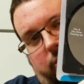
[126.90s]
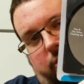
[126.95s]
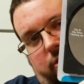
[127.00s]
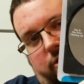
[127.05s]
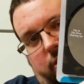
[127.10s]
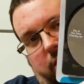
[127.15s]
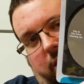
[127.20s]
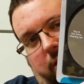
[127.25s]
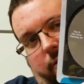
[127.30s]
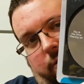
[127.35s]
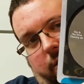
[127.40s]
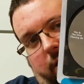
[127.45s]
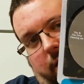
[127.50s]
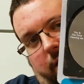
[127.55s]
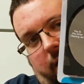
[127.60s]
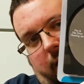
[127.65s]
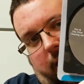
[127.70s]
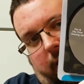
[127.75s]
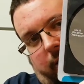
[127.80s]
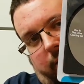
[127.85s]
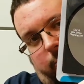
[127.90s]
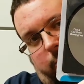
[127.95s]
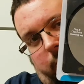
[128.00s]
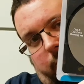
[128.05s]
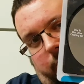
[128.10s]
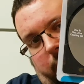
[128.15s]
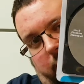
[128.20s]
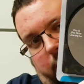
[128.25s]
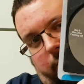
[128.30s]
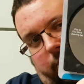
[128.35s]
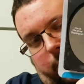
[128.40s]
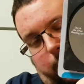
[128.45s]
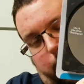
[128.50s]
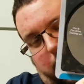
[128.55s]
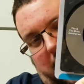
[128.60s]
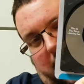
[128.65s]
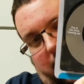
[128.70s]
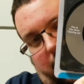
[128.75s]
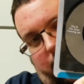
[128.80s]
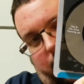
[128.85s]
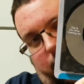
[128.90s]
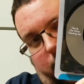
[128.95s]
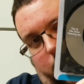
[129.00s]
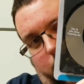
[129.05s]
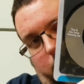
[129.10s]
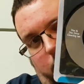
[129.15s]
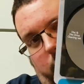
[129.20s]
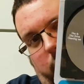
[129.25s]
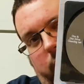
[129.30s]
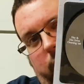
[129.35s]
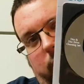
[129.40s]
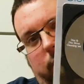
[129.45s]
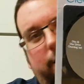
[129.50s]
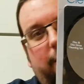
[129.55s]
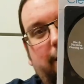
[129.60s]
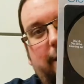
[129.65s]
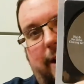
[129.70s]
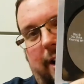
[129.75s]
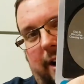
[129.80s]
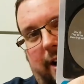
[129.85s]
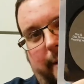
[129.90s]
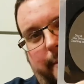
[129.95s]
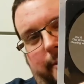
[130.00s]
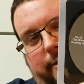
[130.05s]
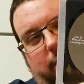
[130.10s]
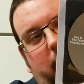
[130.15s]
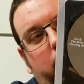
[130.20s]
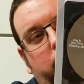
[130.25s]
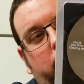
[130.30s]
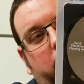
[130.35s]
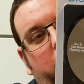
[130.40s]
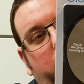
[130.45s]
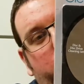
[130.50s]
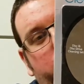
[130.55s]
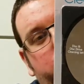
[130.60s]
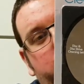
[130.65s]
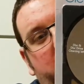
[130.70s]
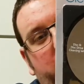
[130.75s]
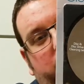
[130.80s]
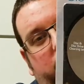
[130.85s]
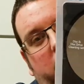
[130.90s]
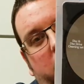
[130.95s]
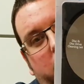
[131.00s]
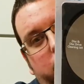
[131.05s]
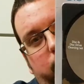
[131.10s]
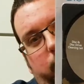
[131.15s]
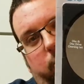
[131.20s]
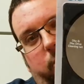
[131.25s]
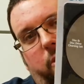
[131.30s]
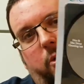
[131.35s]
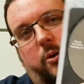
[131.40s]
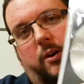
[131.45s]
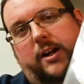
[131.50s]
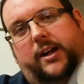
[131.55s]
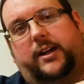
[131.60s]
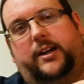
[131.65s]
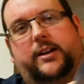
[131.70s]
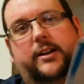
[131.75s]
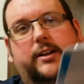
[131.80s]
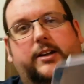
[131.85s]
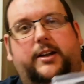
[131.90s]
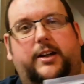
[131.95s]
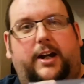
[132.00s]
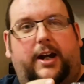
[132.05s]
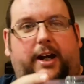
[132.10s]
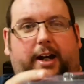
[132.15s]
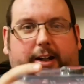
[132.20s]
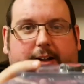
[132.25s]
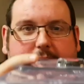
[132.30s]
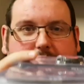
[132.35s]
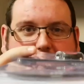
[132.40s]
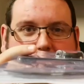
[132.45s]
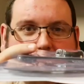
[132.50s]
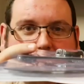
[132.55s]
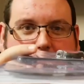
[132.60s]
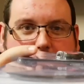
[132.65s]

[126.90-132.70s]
to see if that can revive the PS4. I don't hold much hope for it, and